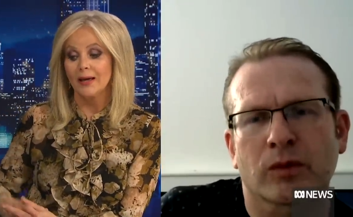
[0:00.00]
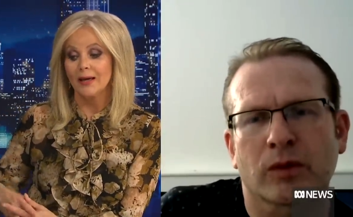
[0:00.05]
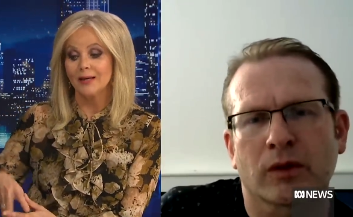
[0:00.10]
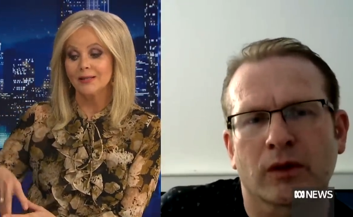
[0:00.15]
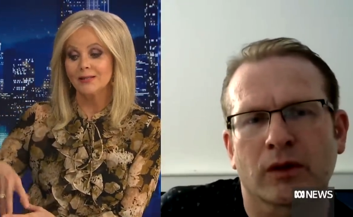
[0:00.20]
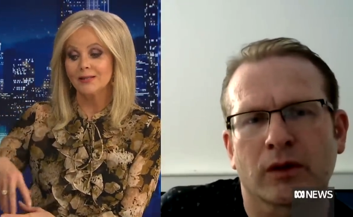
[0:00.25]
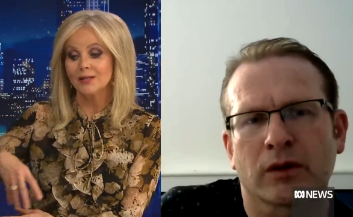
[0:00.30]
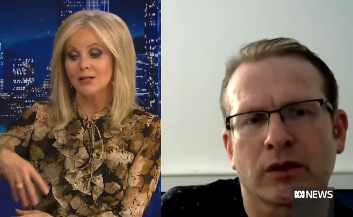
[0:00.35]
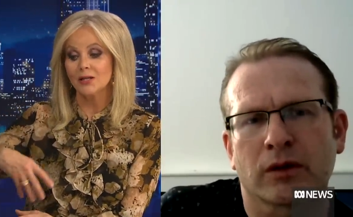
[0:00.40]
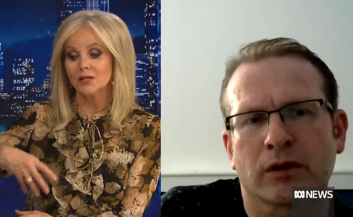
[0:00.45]

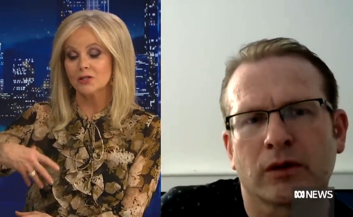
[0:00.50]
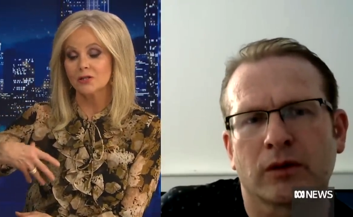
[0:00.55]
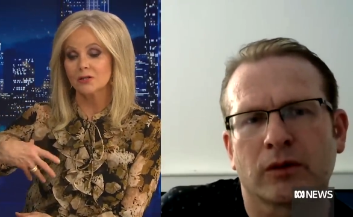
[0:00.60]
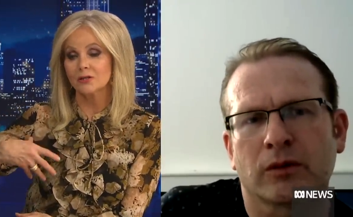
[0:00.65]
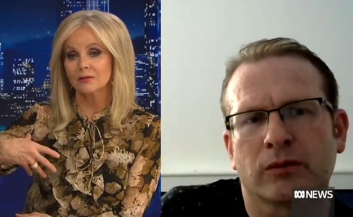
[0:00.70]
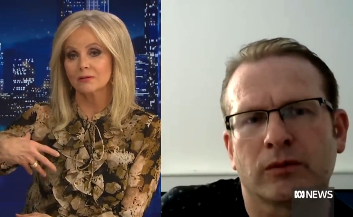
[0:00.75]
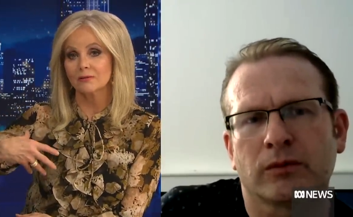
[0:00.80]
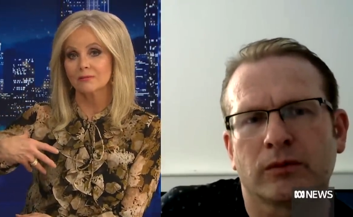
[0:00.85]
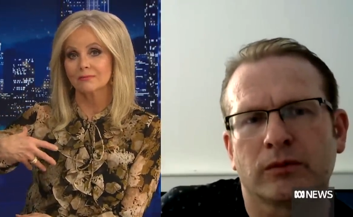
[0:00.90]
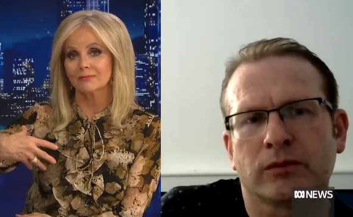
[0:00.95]
Speaker 1: Is
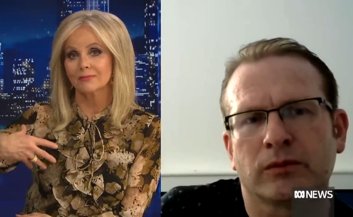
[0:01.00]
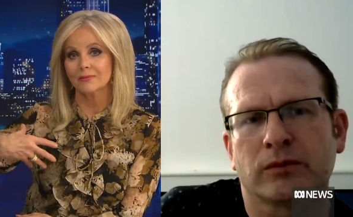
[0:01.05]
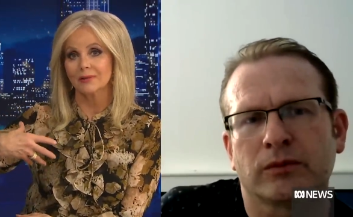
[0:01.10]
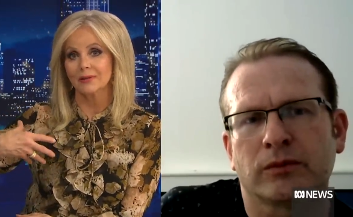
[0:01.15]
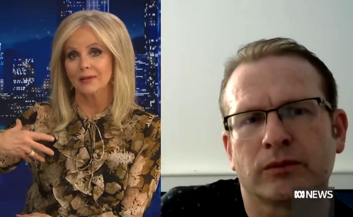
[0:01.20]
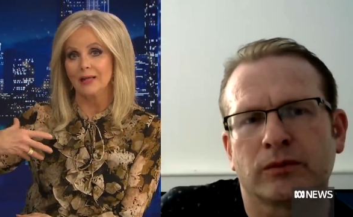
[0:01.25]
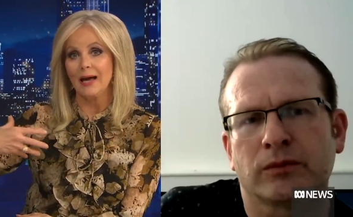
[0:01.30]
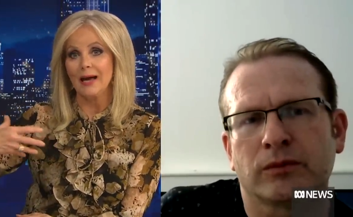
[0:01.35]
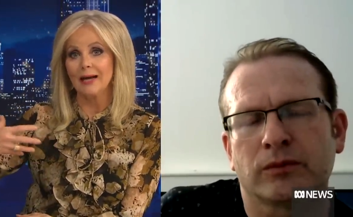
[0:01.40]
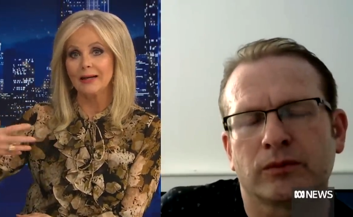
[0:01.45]
this
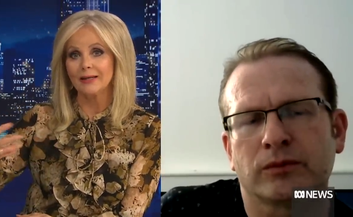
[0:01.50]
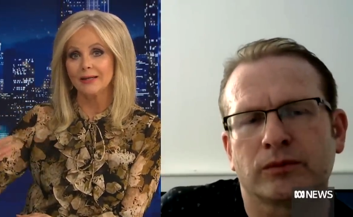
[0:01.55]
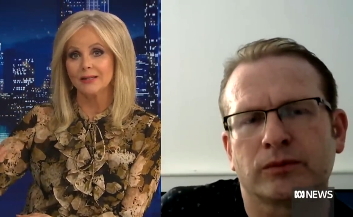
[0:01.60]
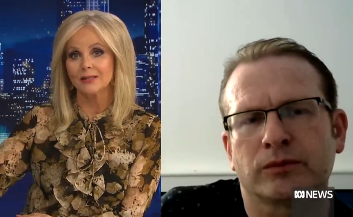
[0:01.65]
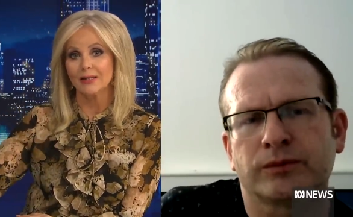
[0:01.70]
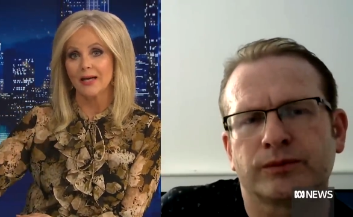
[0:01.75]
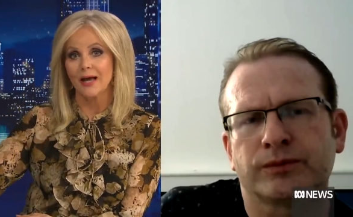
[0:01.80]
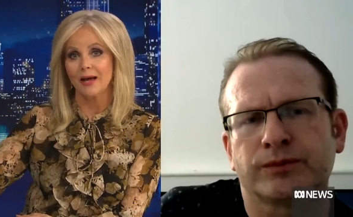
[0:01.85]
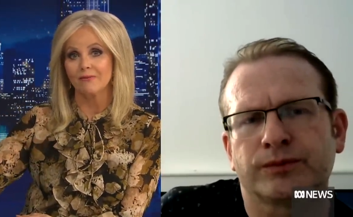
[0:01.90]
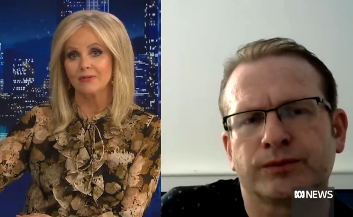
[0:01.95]
likely
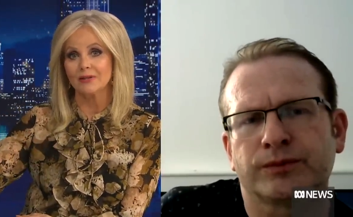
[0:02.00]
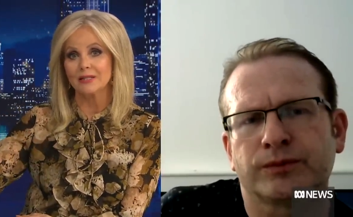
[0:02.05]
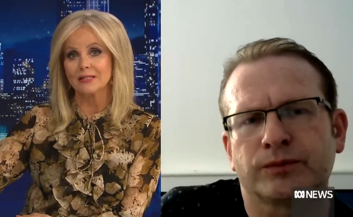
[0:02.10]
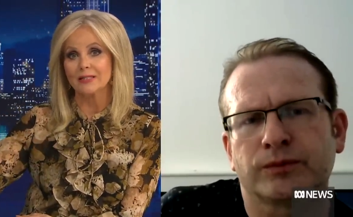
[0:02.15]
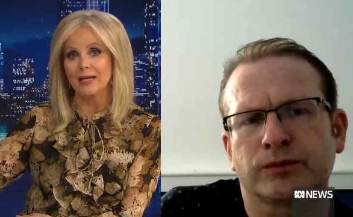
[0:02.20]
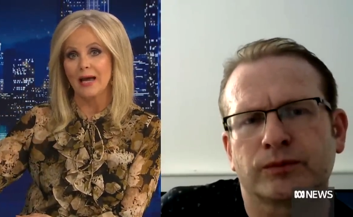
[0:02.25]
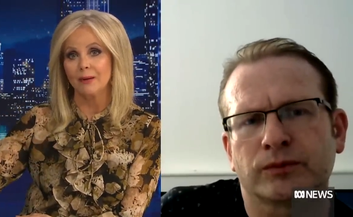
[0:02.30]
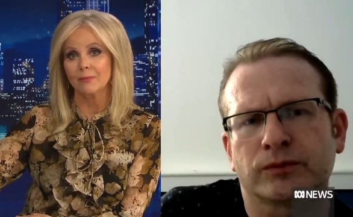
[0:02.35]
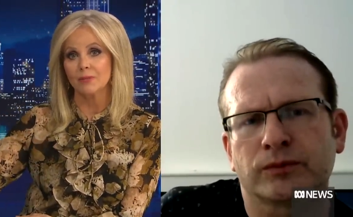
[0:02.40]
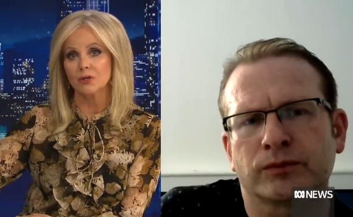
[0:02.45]
to have a
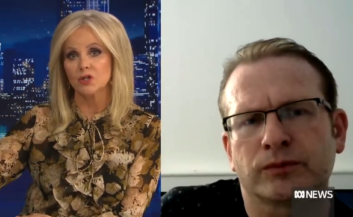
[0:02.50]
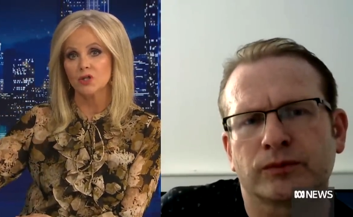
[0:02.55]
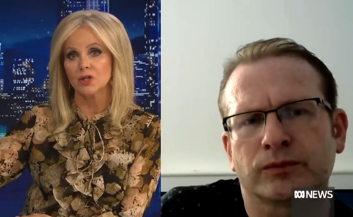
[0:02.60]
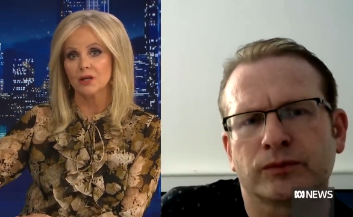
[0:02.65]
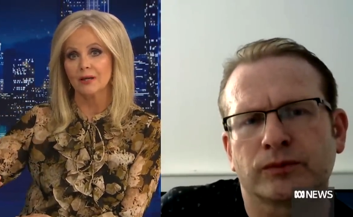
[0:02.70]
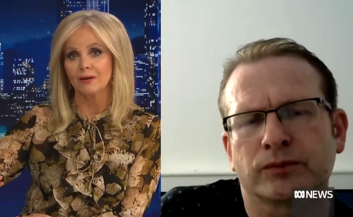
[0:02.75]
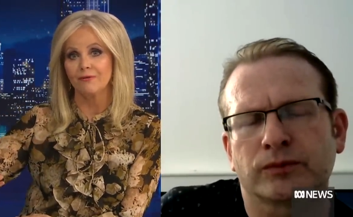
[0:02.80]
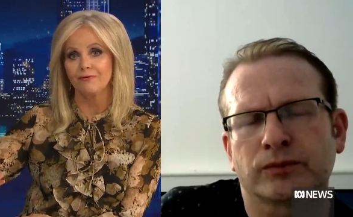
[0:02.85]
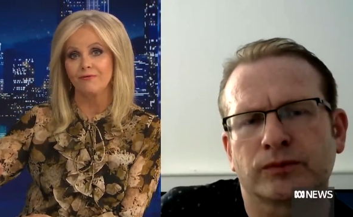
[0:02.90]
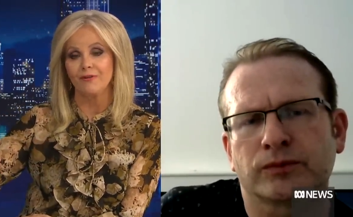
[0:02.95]

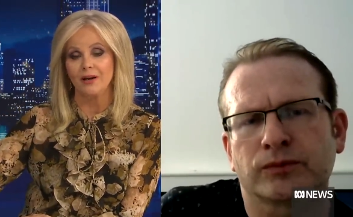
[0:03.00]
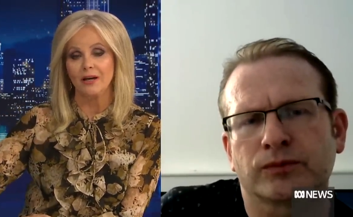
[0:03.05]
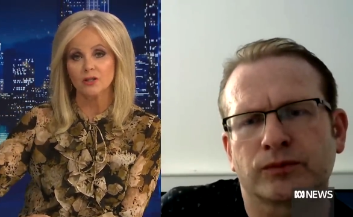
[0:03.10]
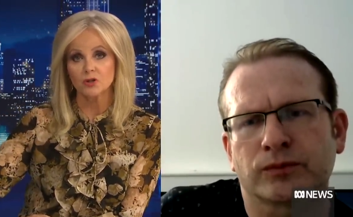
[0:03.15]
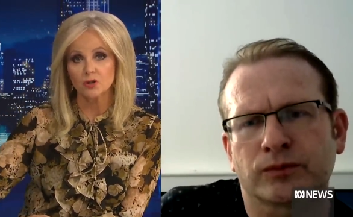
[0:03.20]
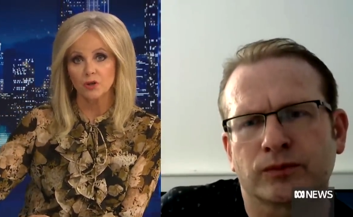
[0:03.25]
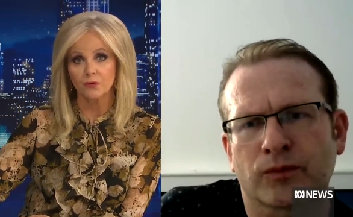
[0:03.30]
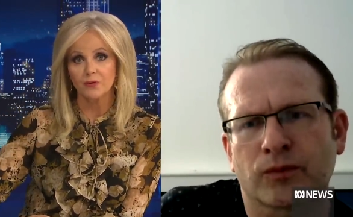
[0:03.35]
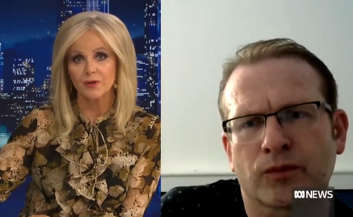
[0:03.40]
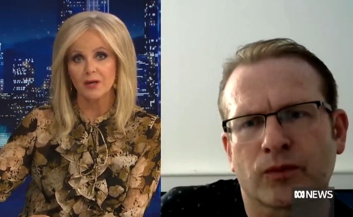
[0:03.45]
damaging
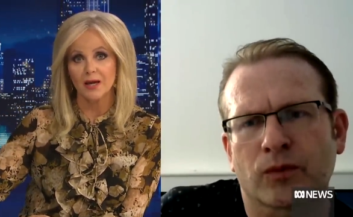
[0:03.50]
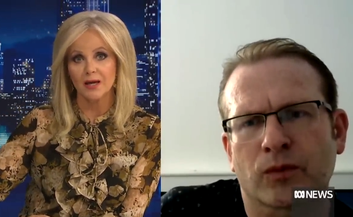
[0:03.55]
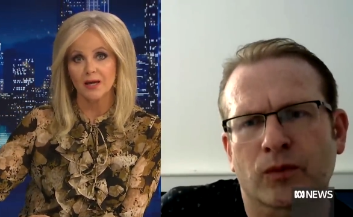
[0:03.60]
effect on the